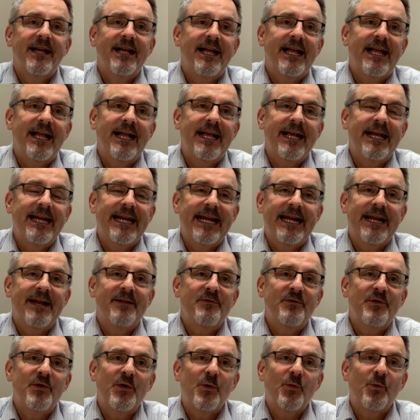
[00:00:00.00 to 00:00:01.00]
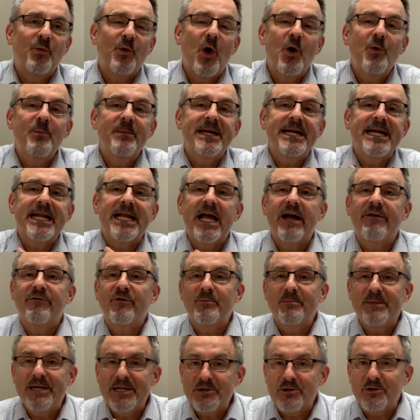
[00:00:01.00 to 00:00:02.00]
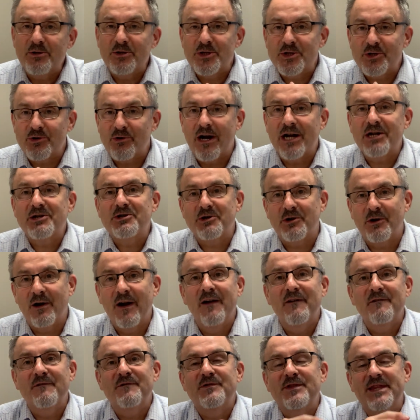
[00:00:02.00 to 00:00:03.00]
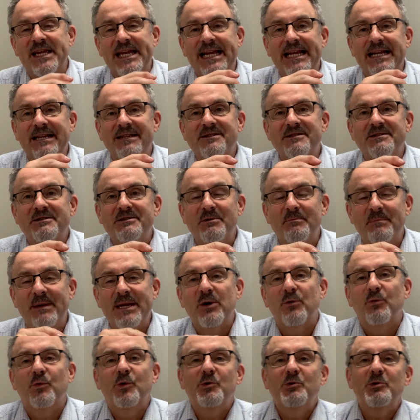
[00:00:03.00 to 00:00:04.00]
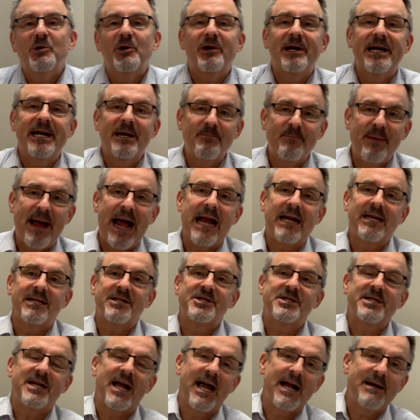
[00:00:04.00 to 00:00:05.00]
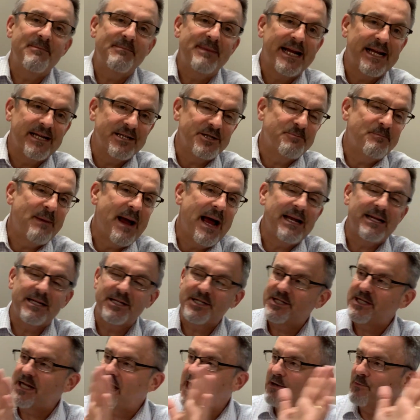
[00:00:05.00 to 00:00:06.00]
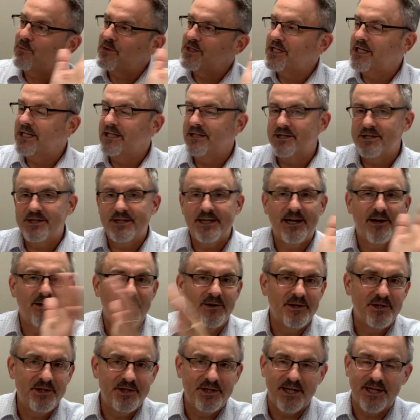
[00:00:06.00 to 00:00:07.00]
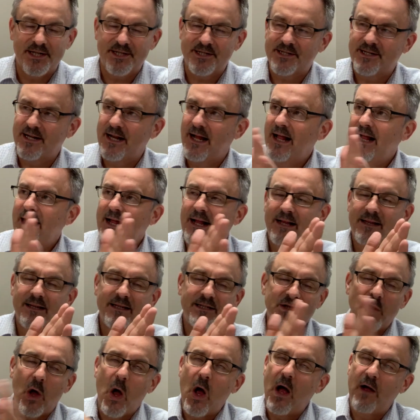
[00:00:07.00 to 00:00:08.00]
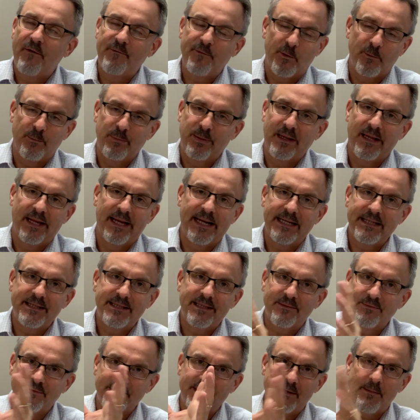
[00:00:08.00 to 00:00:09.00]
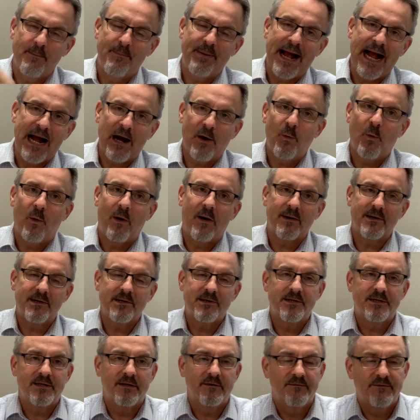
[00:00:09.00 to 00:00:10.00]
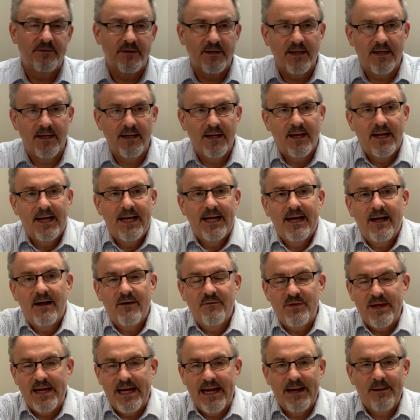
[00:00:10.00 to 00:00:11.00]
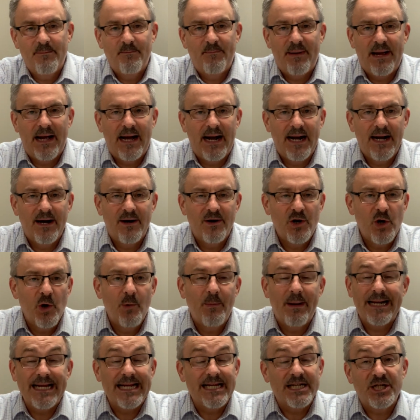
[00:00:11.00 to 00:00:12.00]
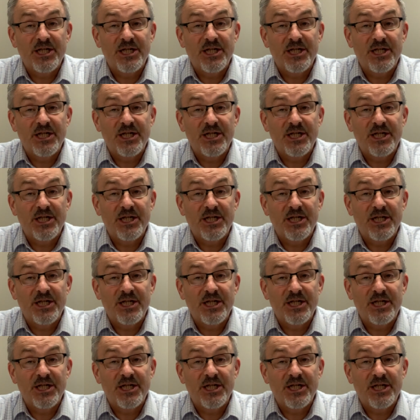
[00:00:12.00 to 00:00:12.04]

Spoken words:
in the Roman governmental structure of things to be a ruler in Palestine, because Palestine was considered just this awful place. It was the backwaters of the empire. Nobody